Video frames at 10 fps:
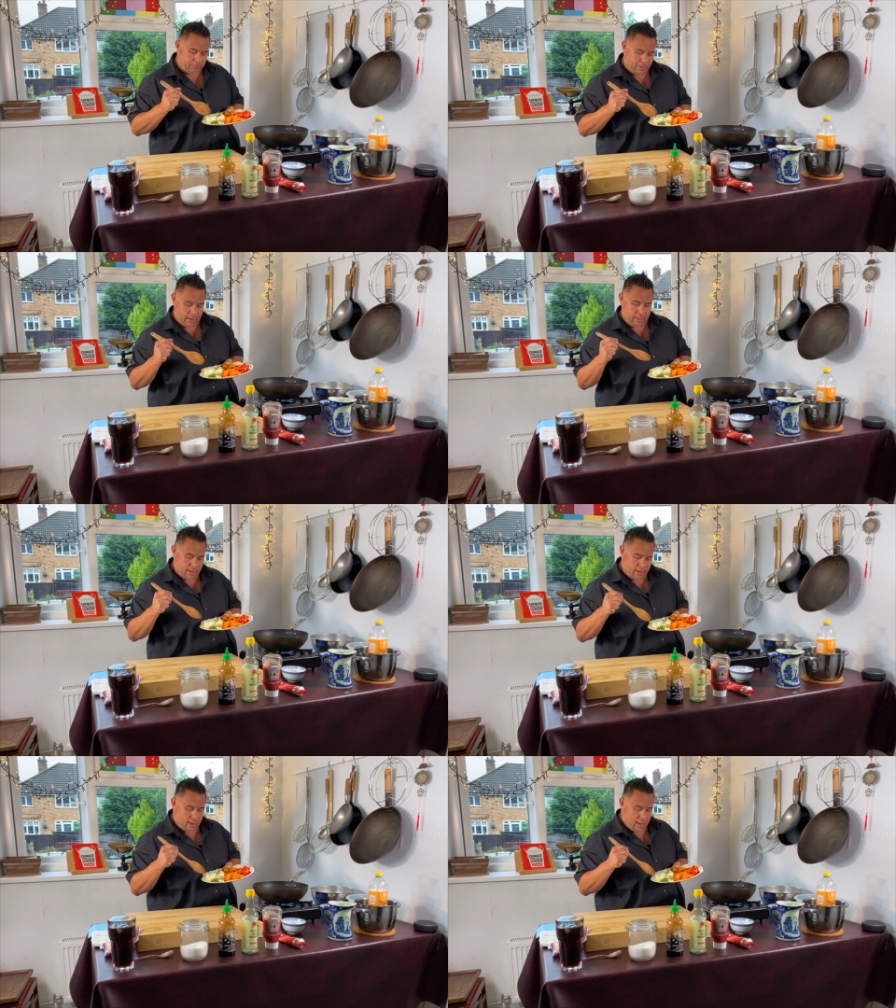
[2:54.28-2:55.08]
spring
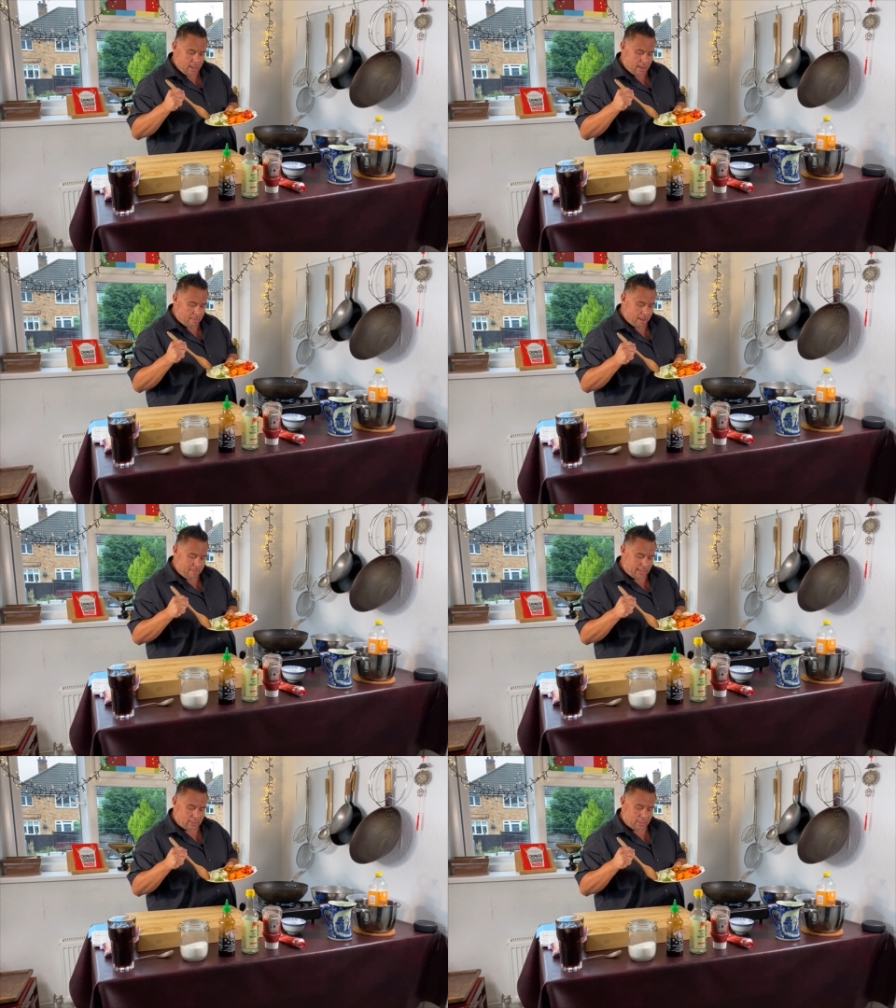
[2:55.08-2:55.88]
onion, my
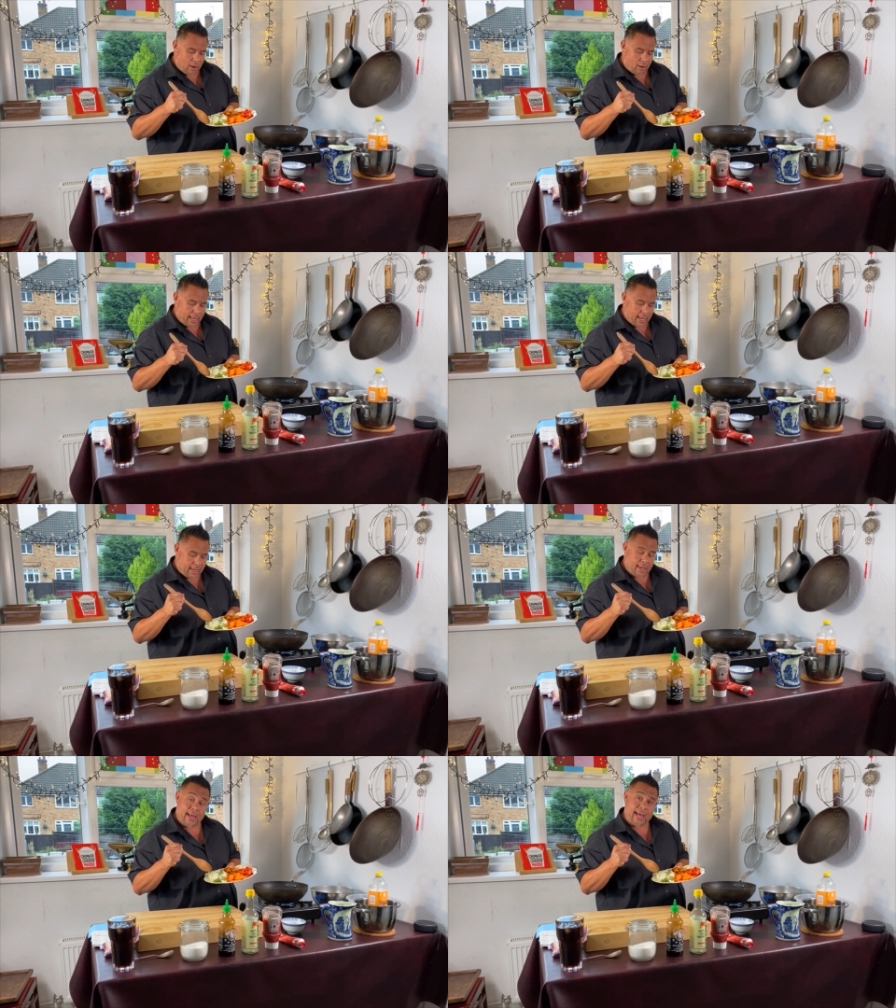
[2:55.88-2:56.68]
minced
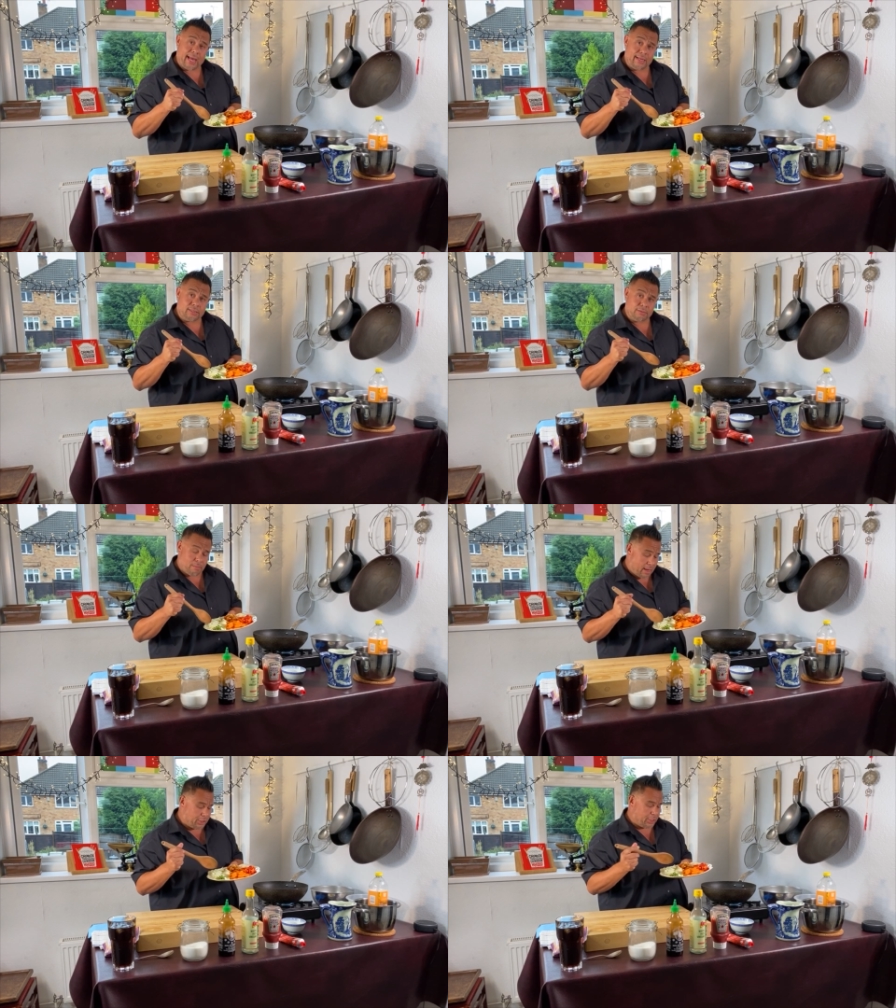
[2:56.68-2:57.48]
garlic, and
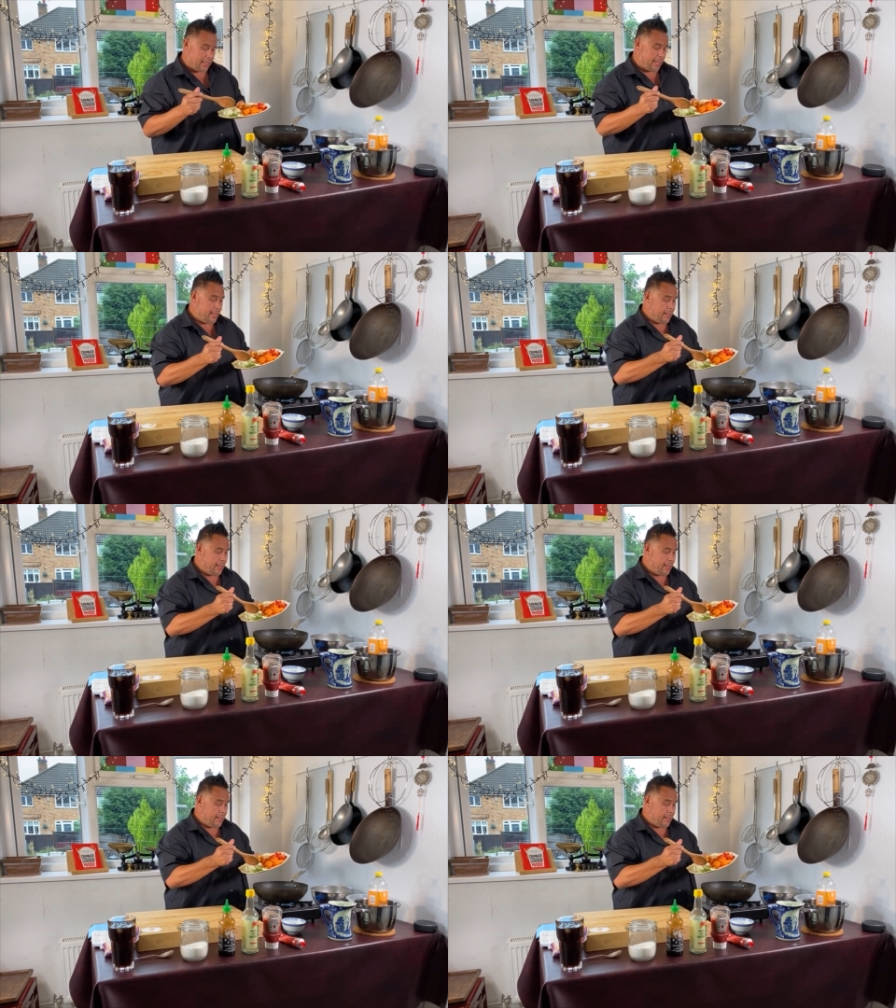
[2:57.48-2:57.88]
my chilli.